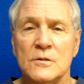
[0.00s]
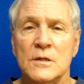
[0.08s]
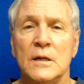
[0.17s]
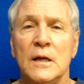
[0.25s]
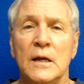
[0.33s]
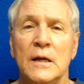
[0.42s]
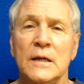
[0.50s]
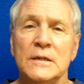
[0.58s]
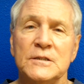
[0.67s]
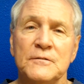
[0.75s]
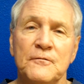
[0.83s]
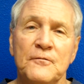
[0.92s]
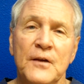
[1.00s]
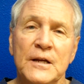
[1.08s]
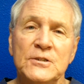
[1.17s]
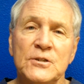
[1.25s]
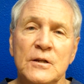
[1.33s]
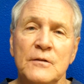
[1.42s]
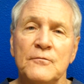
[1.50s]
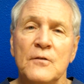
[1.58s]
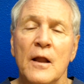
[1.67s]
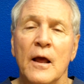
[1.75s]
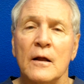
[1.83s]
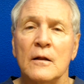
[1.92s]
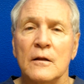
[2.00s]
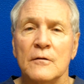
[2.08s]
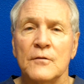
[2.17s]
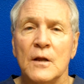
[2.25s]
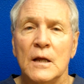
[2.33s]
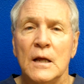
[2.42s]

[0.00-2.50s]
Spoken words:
today is a facelift neck lift.